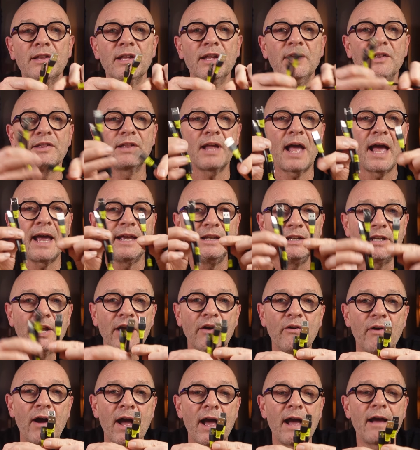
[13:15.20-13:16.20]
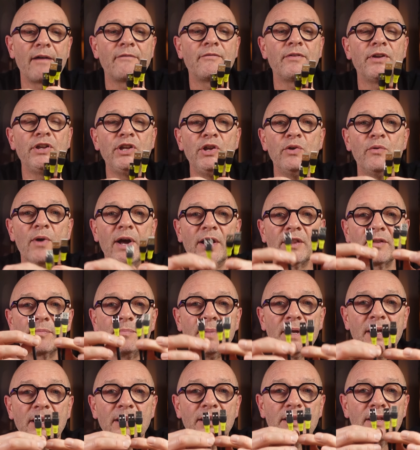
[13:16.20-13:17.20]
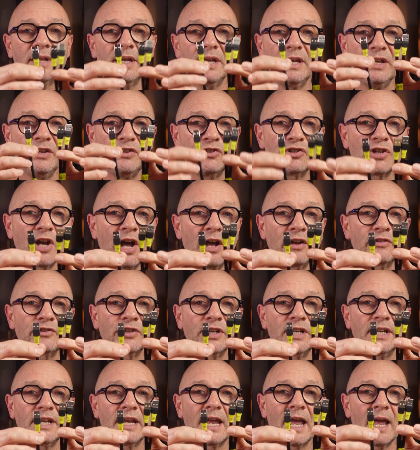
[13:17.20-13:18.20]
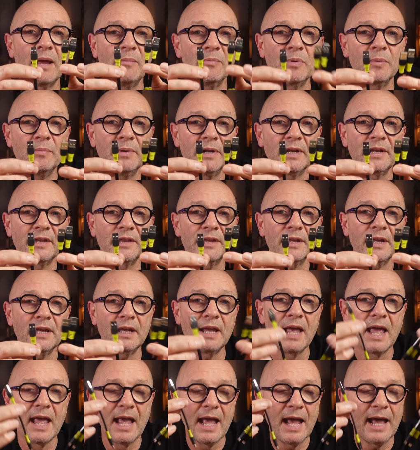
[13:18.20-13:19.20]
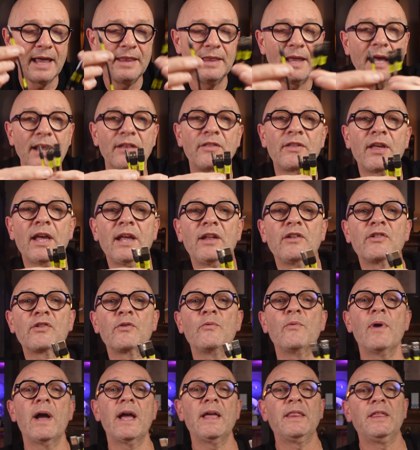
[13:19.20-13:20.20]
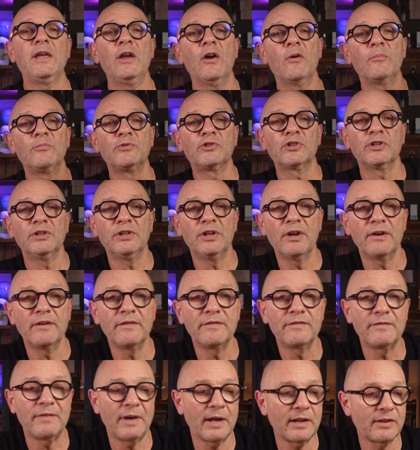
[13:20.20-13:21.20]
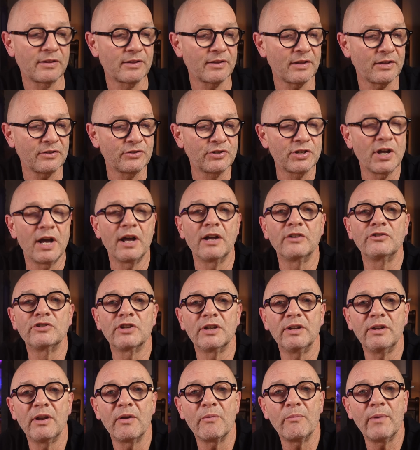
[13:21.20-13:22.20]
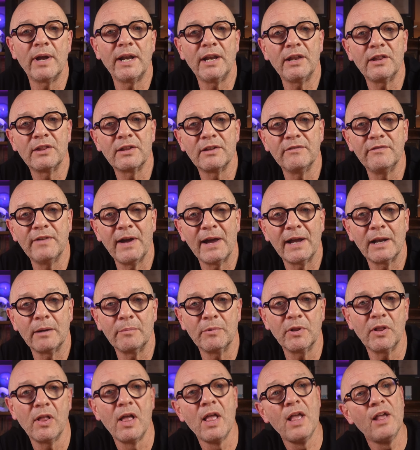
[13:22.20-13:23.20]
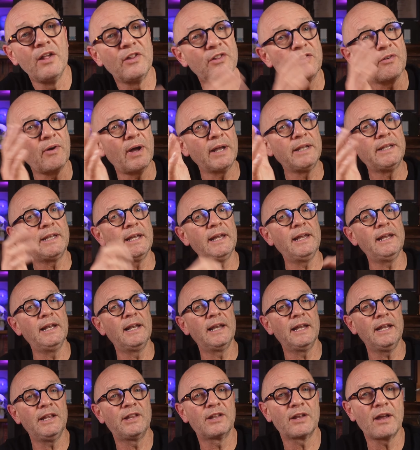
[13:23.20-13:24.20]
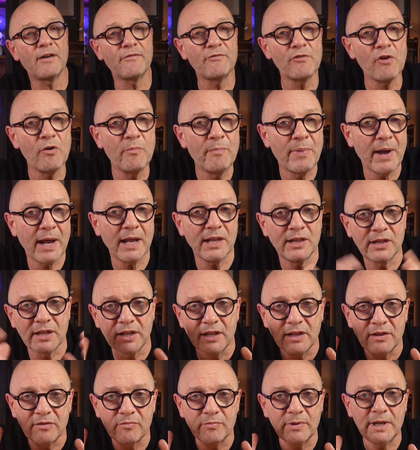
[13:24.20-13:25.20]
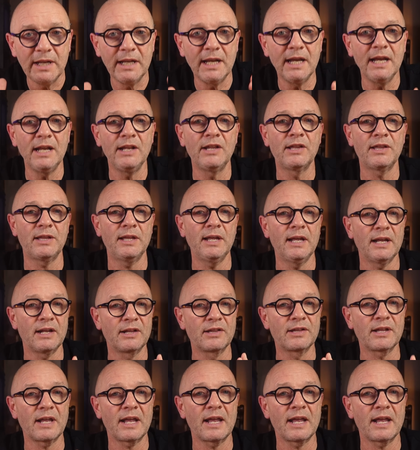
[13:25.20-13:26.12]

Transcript: is I don't have USB-C charging capability, and that takes away the option of fast charging when it's available. So ideally, to cover all bases, we need 6